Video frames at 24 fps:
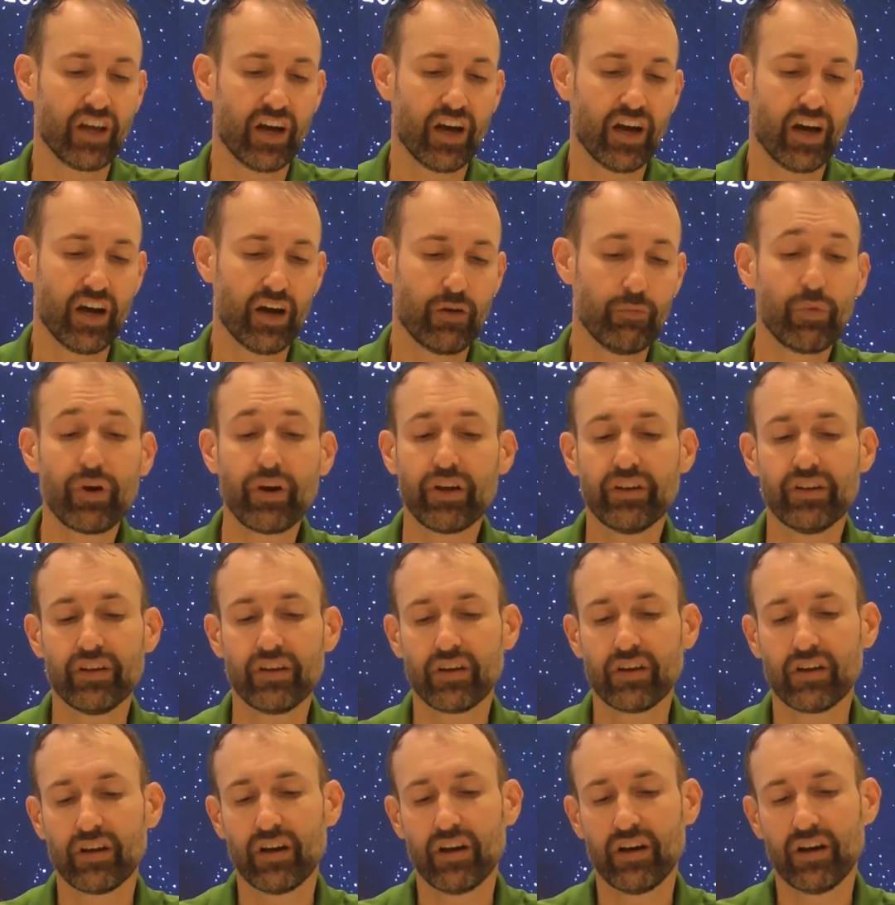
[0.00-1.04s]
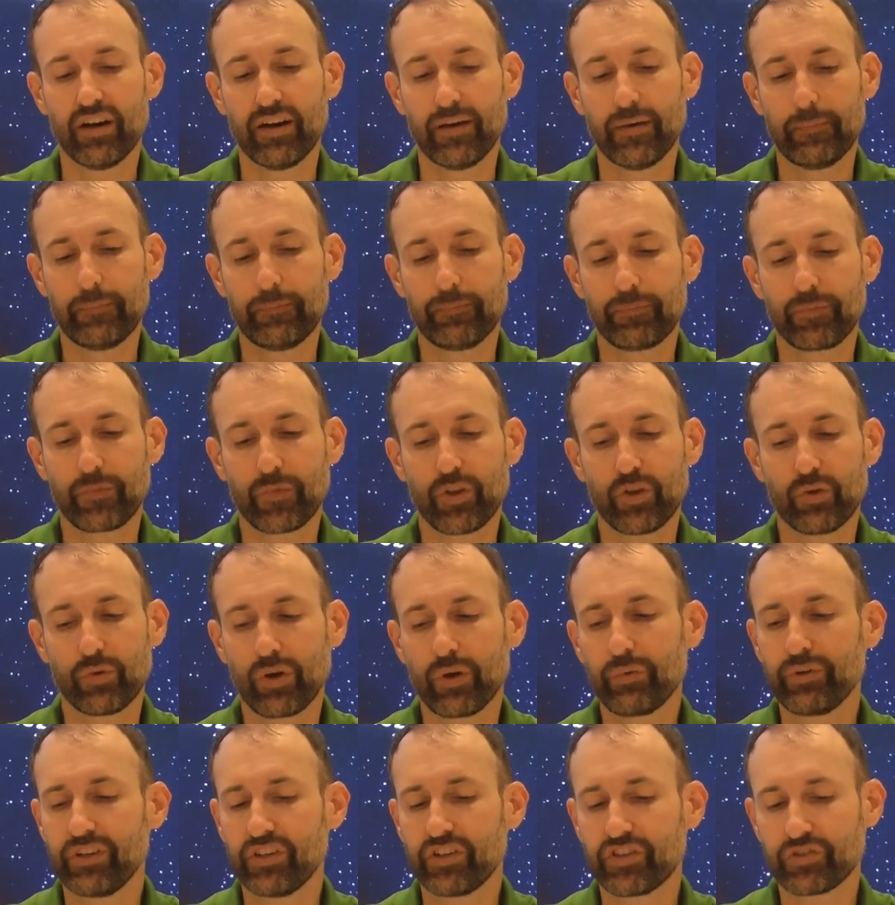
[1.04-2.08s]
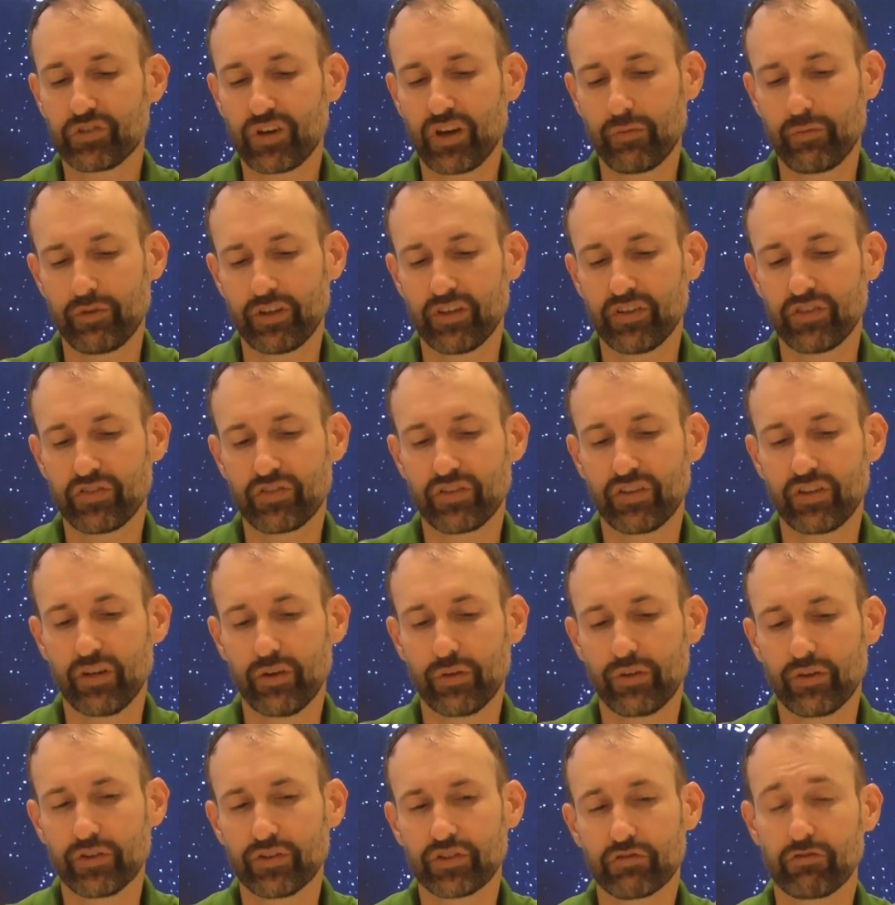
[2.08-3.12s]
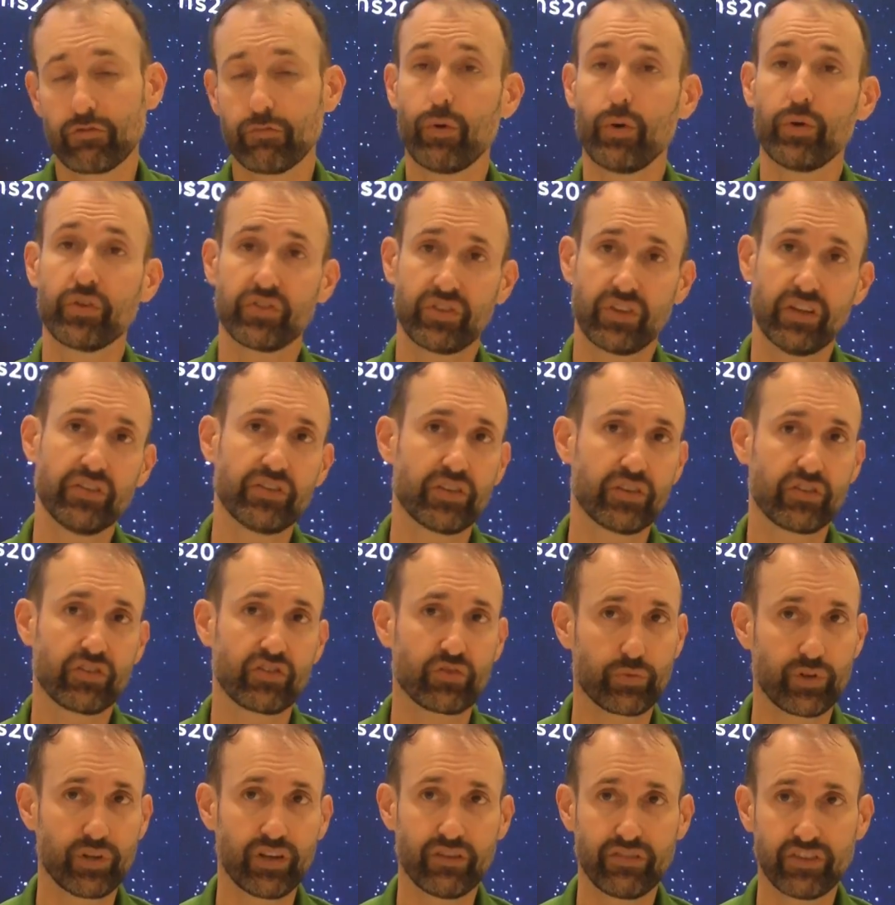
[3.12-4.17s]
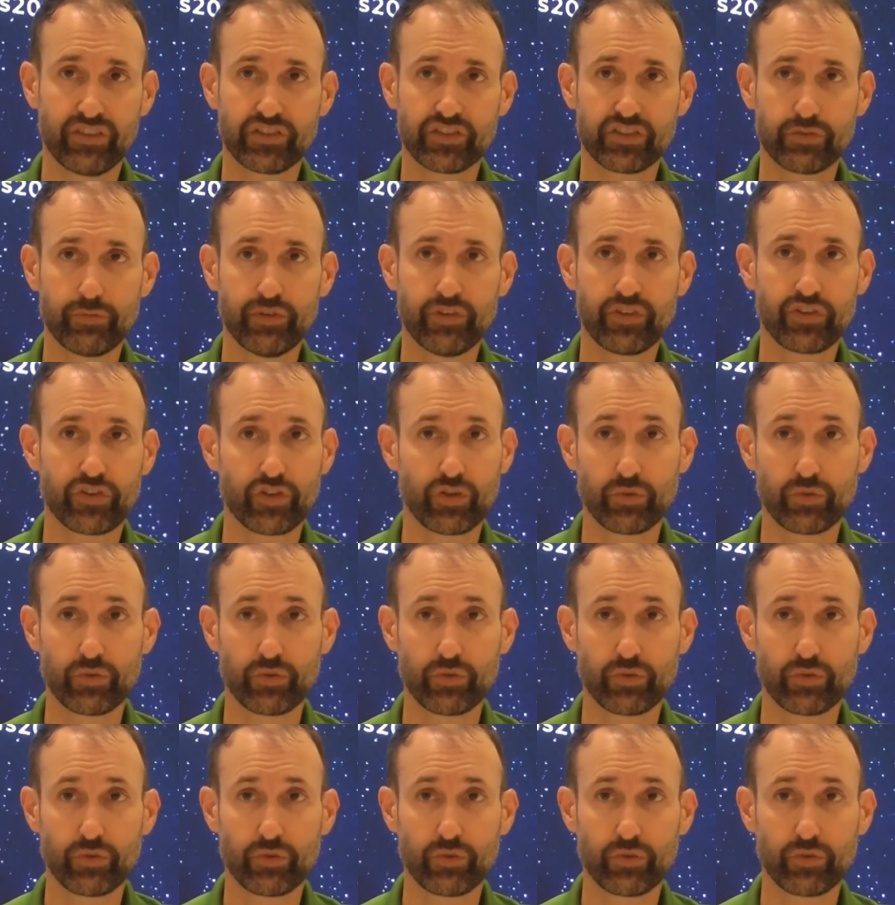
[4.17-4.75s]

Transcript: But the way we describe it is, there's a remote sensing suite of instruments.